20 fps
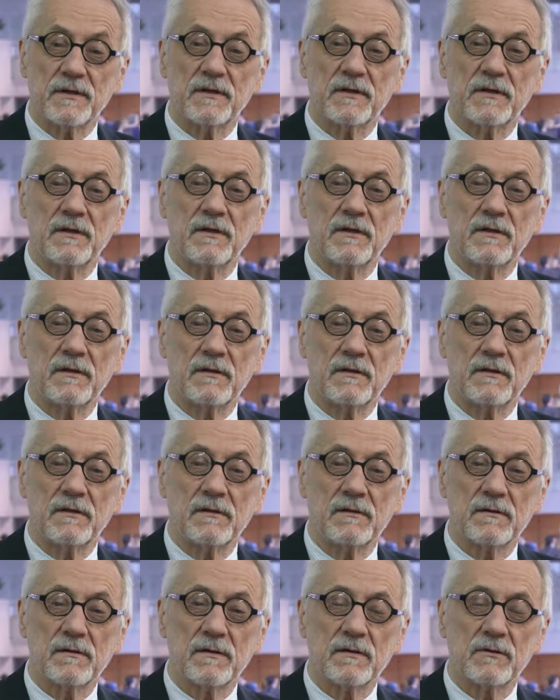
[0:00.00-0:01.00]

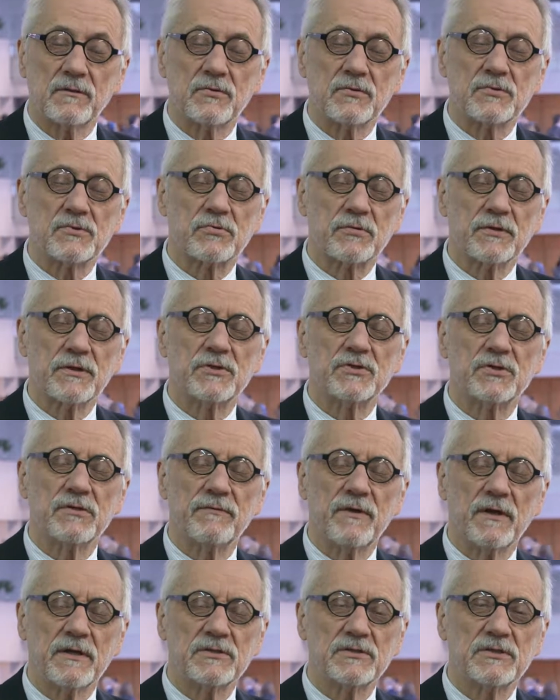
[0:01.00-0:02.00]
to treat
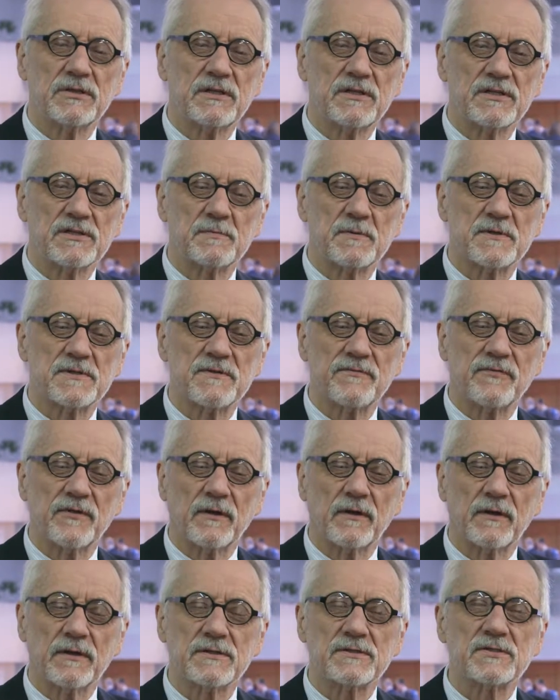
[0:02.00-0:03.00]
GvHD,
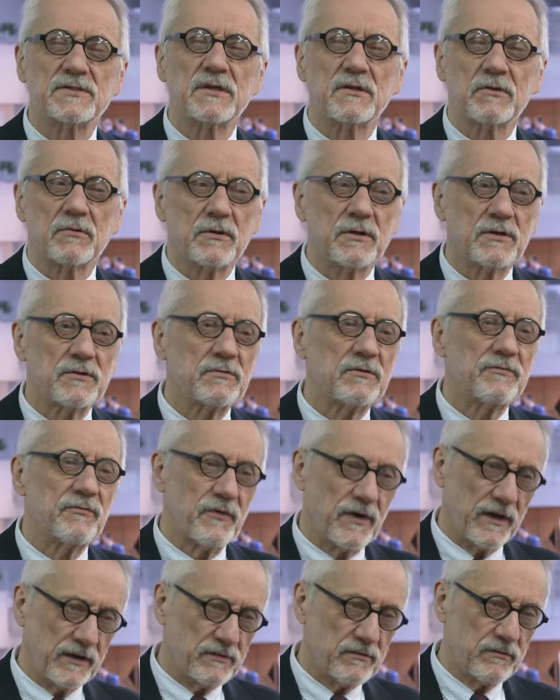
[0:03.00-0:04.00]
specifically
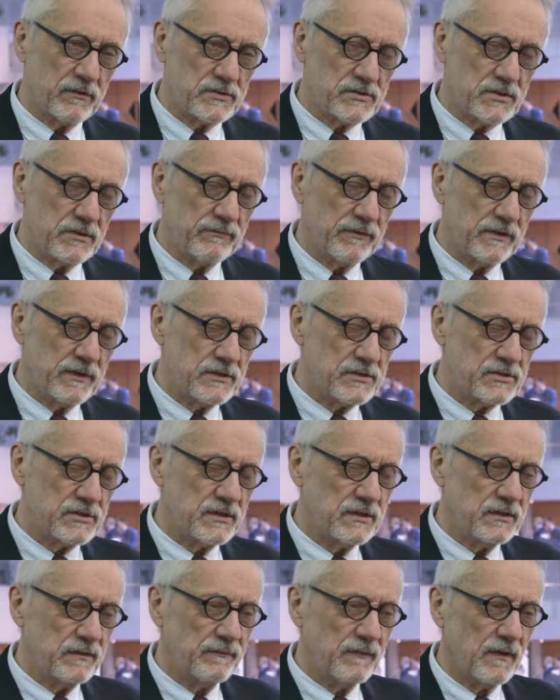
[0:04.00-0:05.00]
steroid-refractory
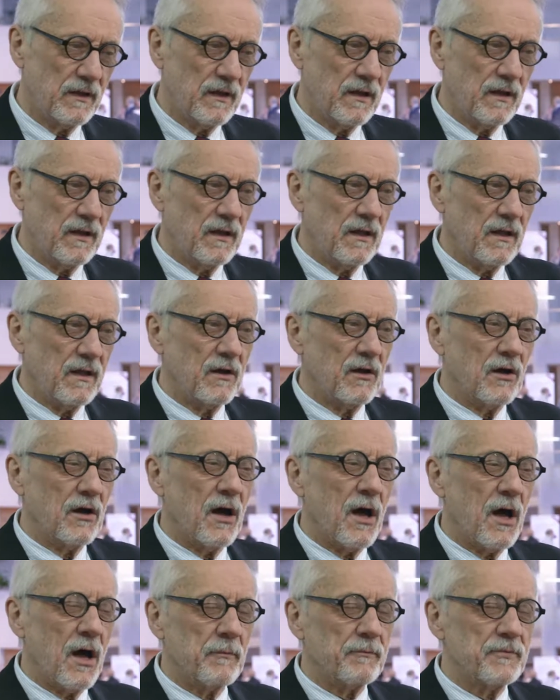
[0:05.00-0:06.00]
GvHD.
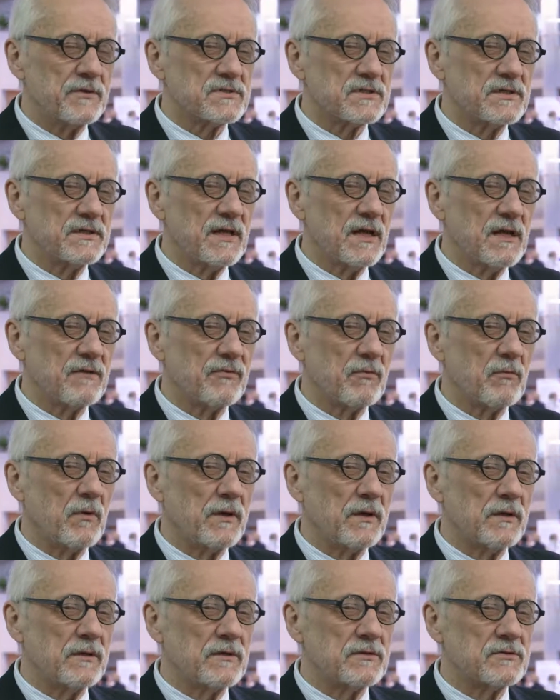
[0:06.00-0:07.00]
Obviously,
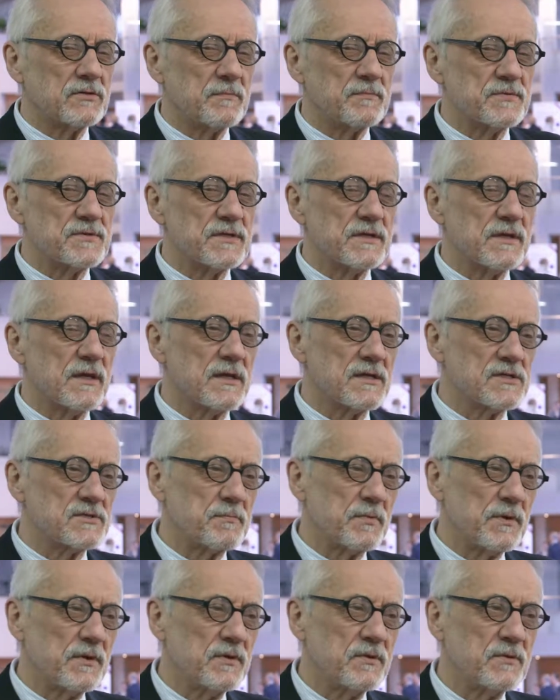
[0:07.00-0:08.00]
alpha-1-antitrypsin has
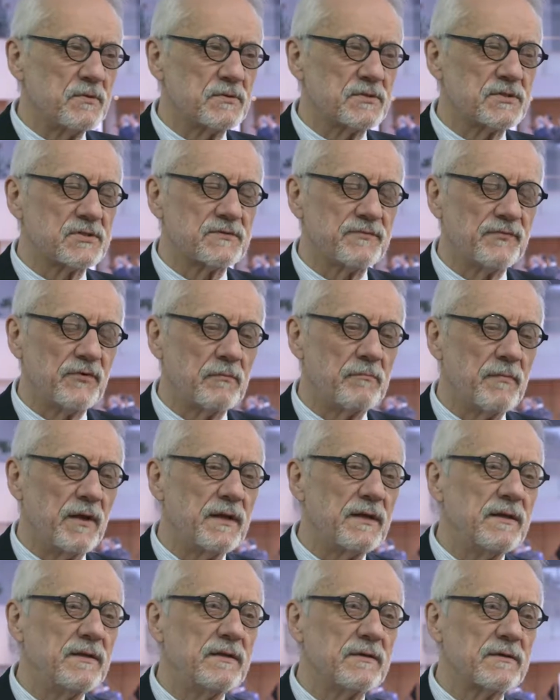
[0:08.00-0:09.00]
been used for
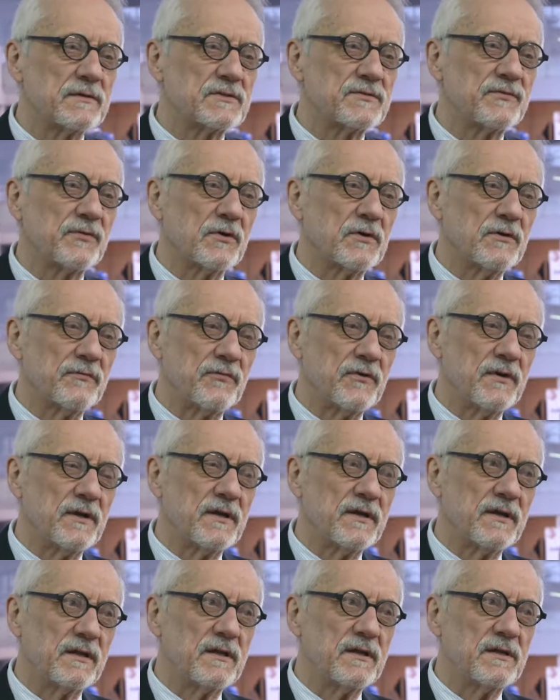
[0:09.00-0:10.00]
many years for different
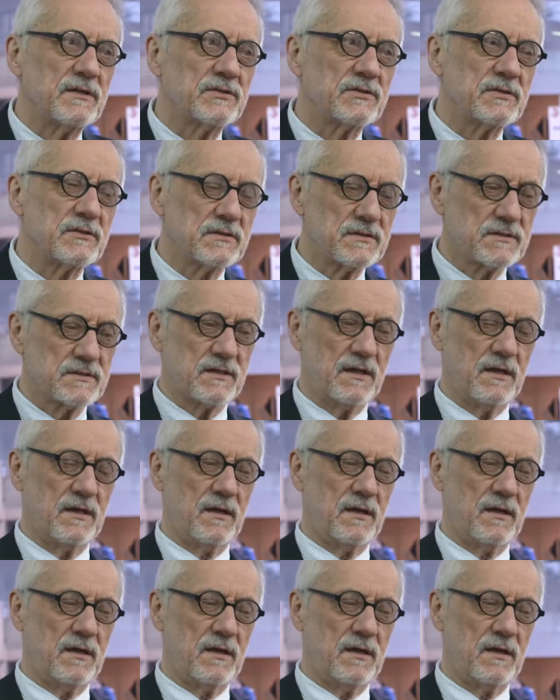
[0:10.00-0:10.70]
indications.